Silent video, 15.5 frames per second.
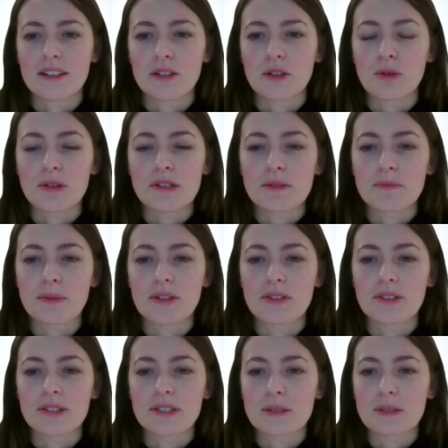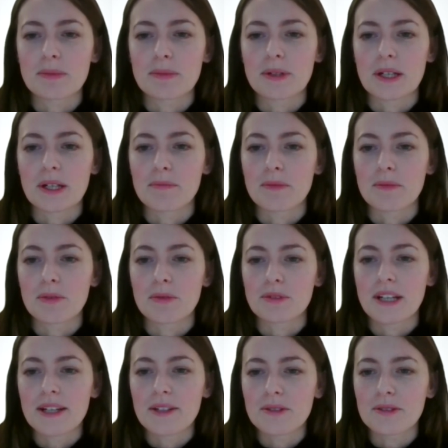correspondence
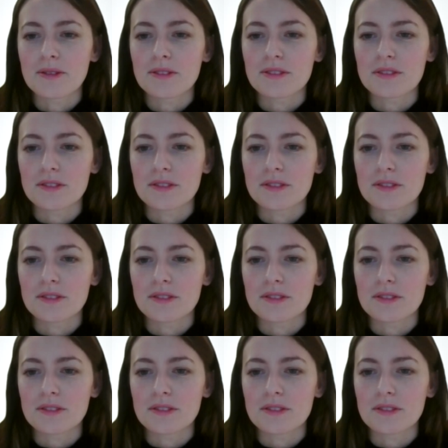through letters.